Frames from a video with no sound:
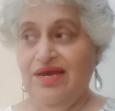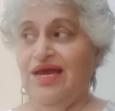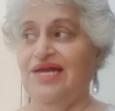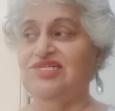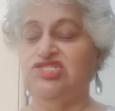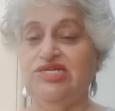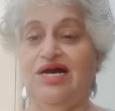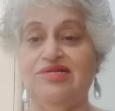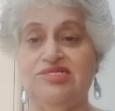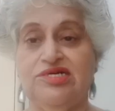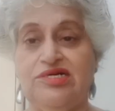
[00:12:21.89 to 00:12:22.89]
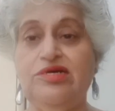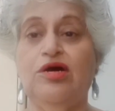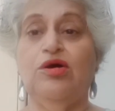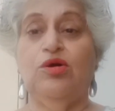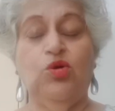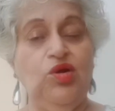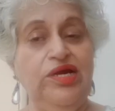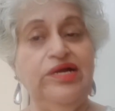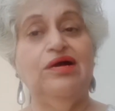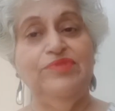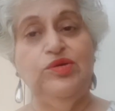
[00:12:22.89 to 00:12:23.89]
And she answered, "Holy
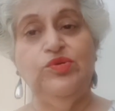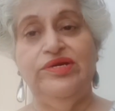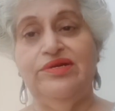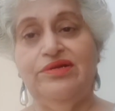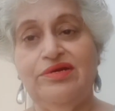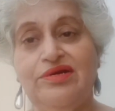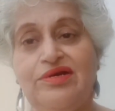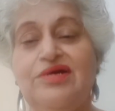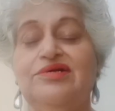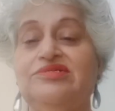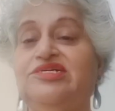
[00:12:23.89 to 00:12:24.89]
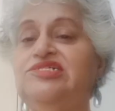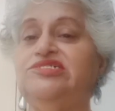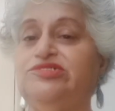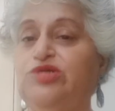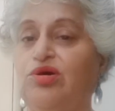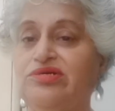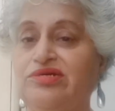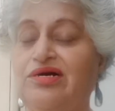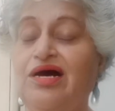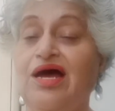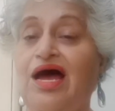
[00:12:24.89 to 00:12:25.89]
Communion." This
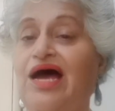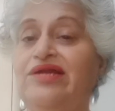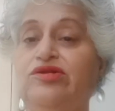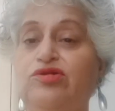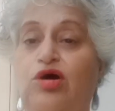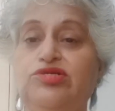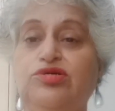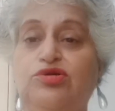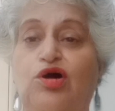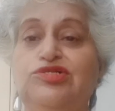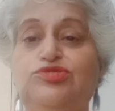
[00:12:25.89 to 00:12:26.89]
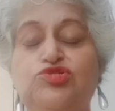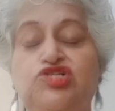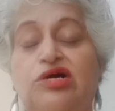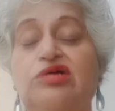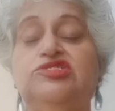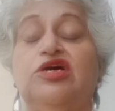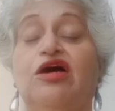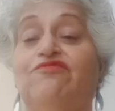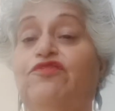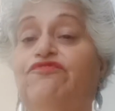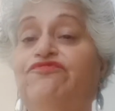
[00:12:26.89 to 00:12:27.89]
doctor had not gone to church
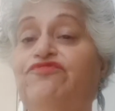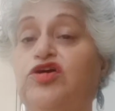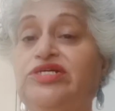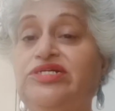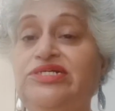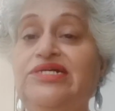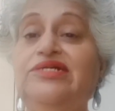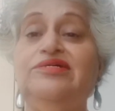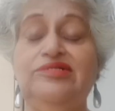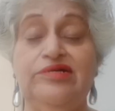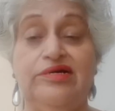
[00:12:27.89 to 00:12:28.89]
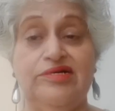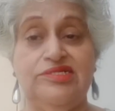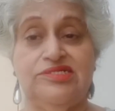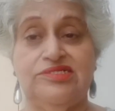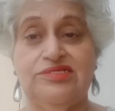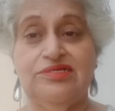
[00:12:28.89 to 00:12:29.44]
for 40 years.